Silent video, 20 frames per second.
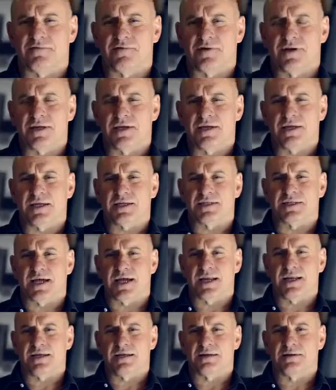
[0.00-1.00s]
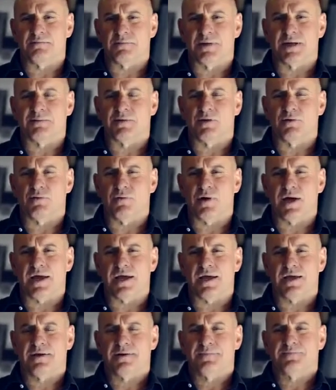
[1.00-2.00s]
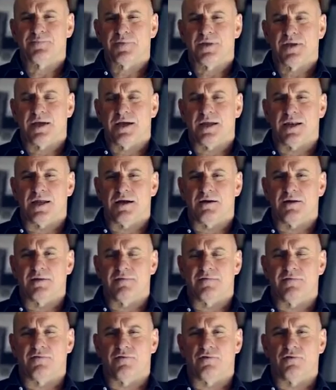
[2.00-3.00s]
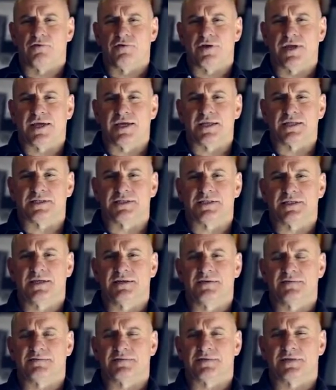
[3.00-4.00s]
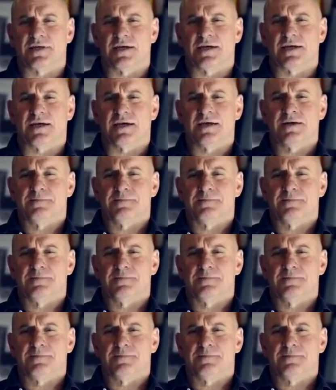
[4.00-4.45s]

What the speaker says: in a very Italian, minimal way, allowing for Nicky and Steve's